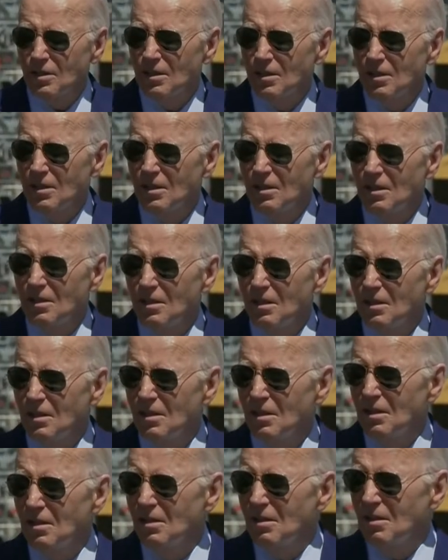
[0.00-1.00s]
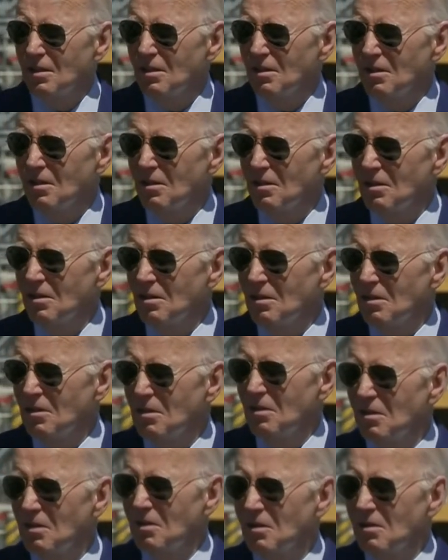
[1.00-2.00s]

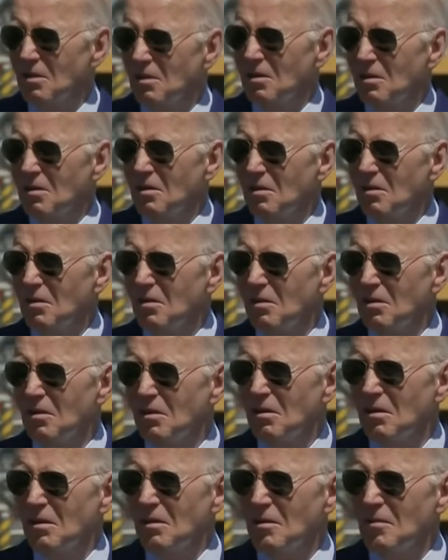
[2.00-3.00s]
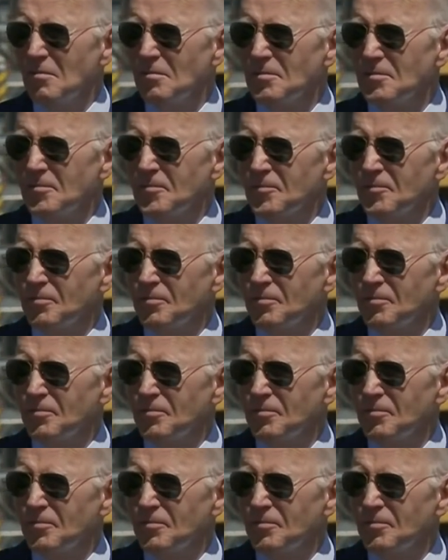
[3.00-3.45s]
Nobody speaks.